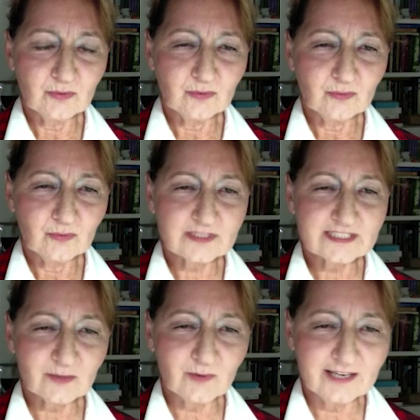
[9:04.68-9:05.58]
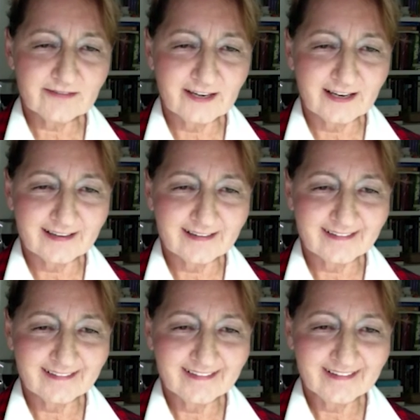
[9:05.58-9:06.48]
was there Wi-Fi?
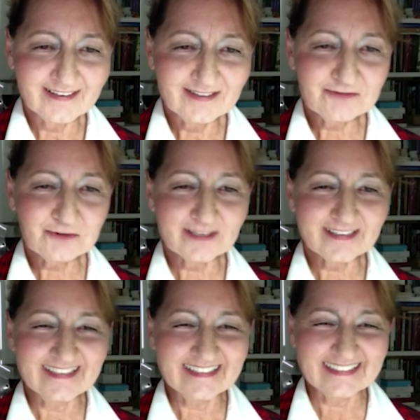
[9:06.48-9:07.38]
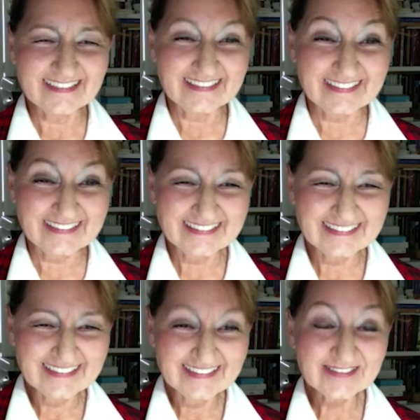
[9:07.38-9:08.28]

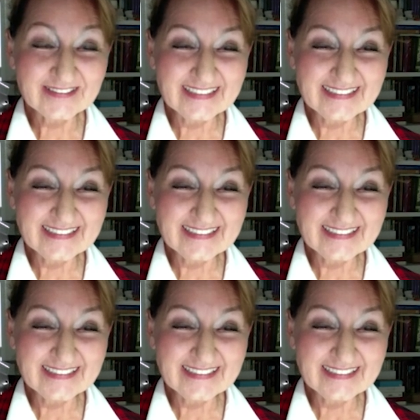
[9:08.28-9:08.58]
20